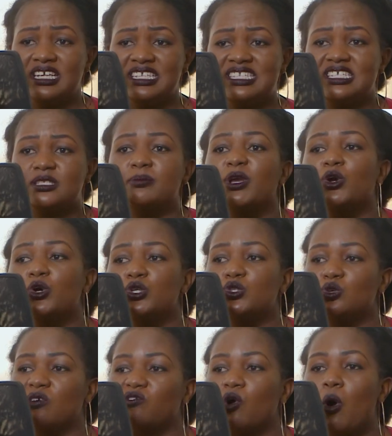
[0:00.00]
just
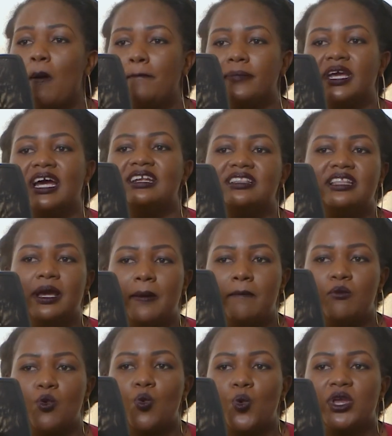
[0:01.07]
because you have compared
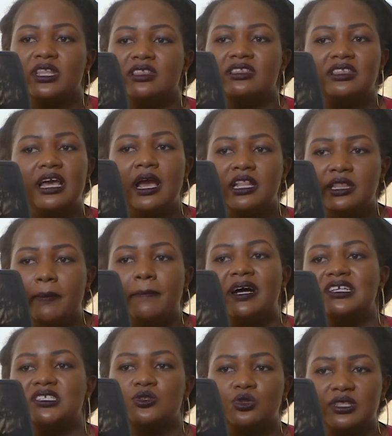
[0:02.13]
them with the
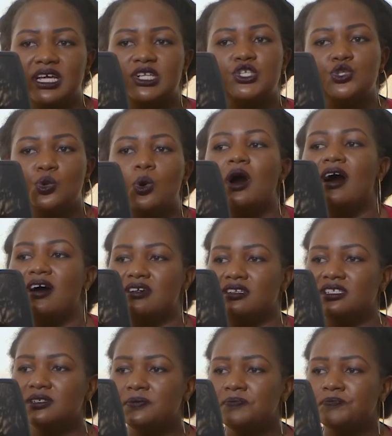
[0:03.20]
person that you
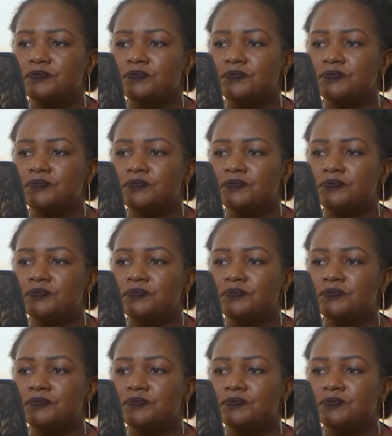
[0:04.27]
had.